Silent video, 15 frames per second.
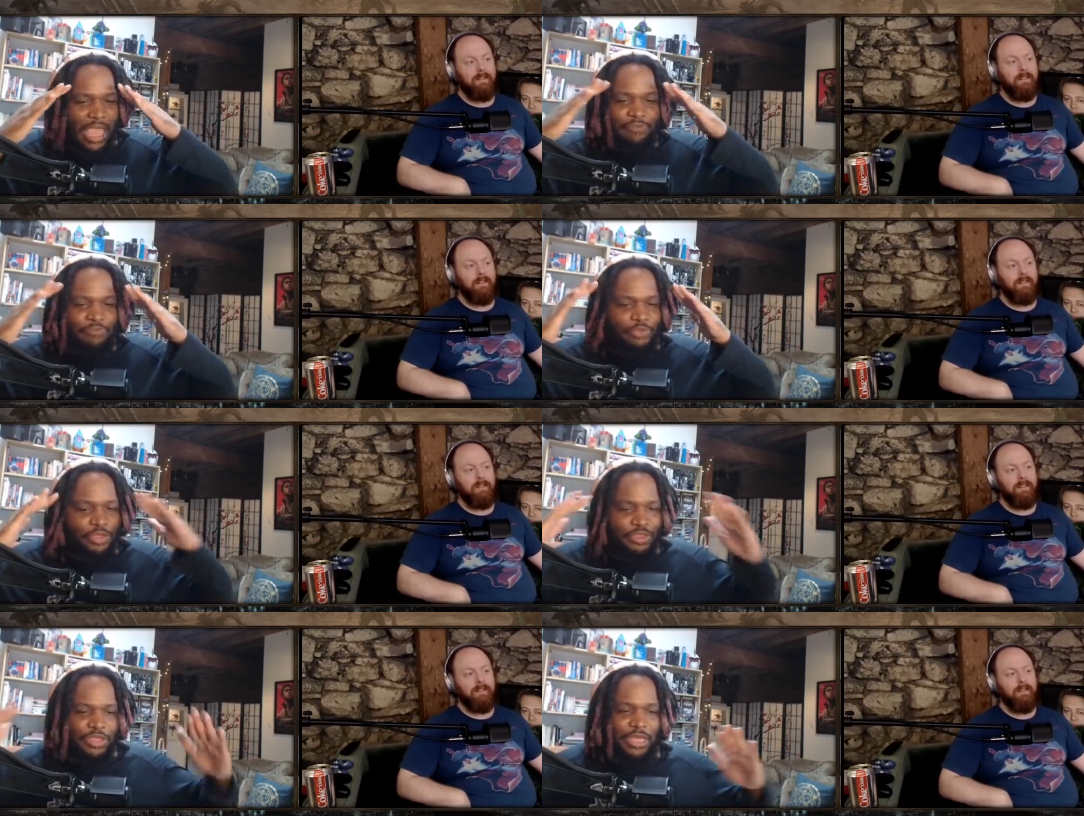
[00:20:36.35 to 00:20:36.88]

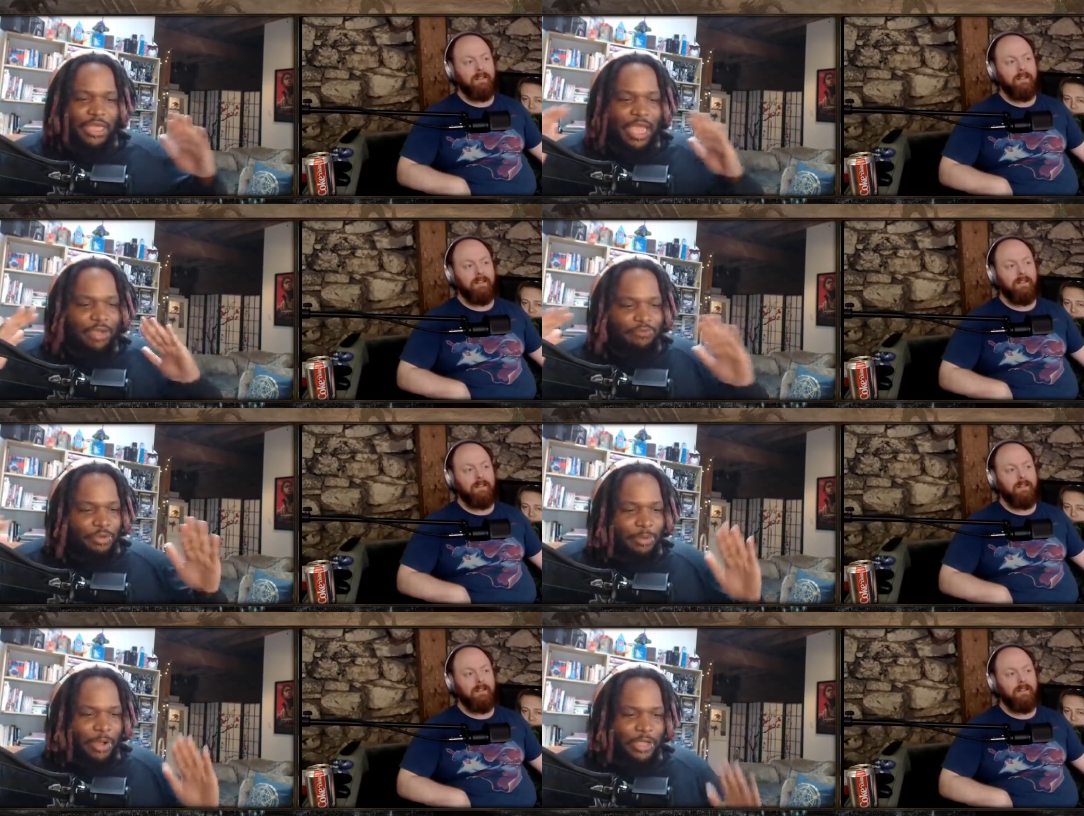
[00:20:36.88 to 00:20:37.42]
Speaker 1: everything,
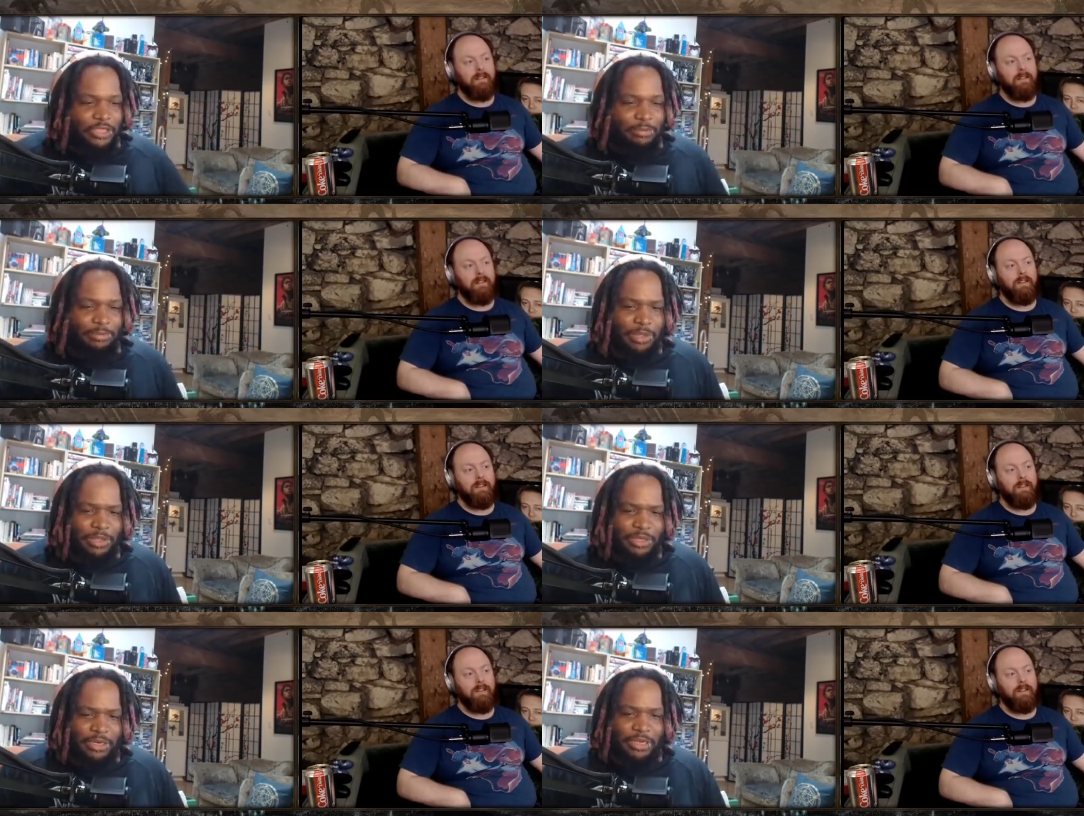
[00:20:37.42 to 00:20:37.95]
every
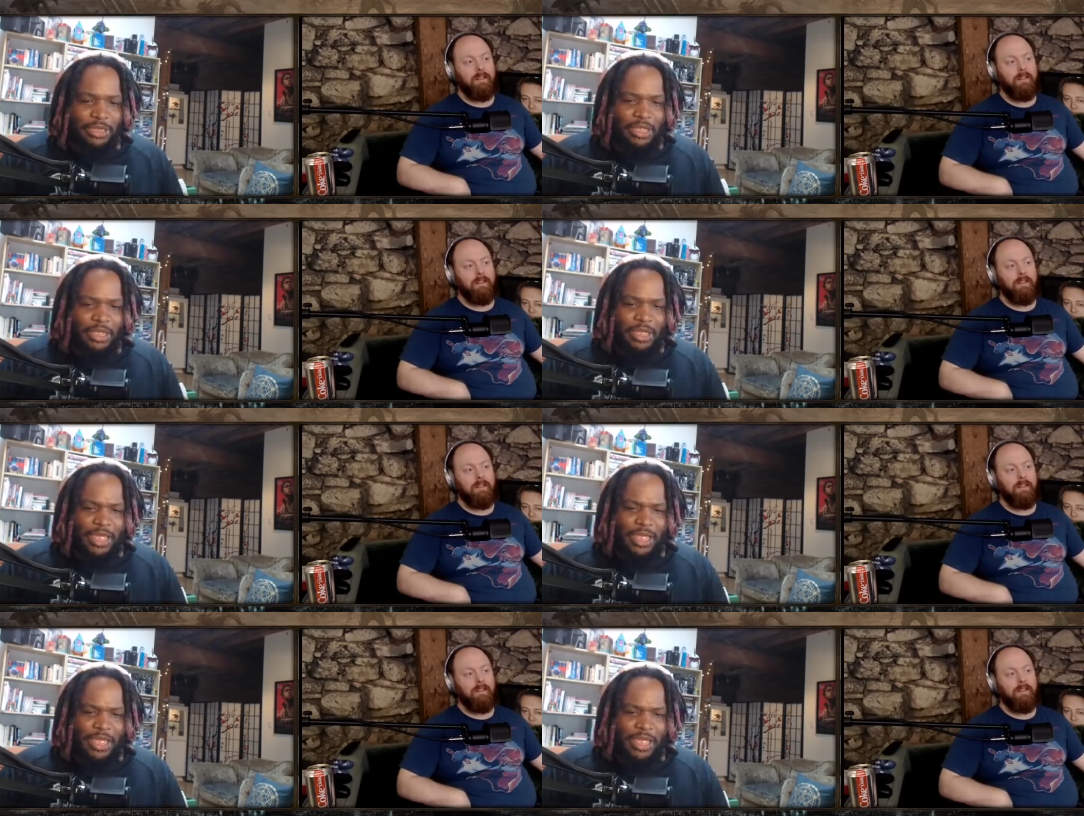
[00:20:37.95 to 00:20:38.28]
possibility,